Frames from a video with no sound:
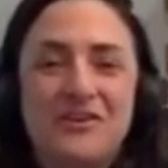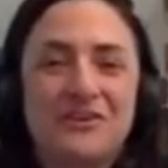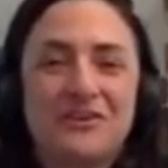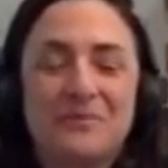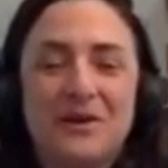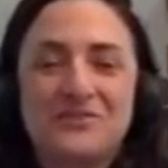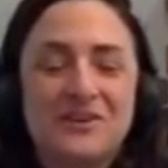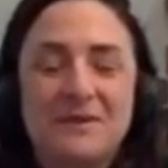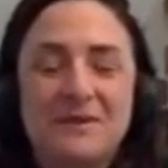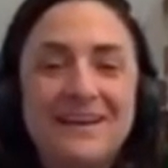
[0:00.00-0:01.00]
or
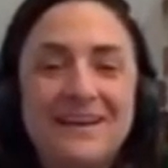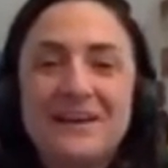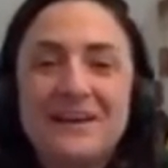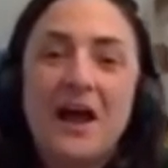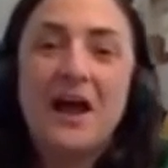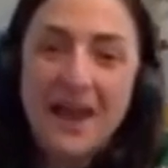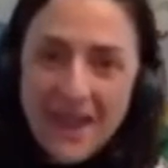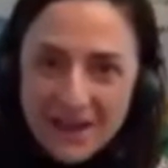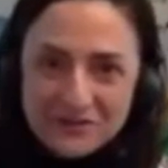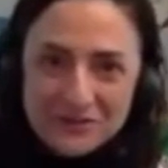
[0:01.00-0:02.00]
Marchand. A
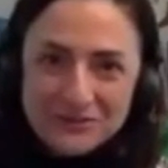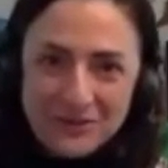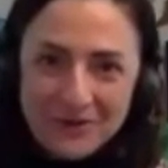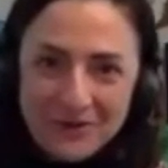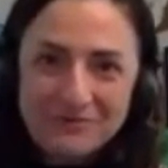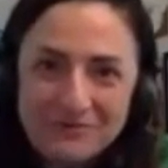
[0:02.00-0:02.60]
hat trick, though,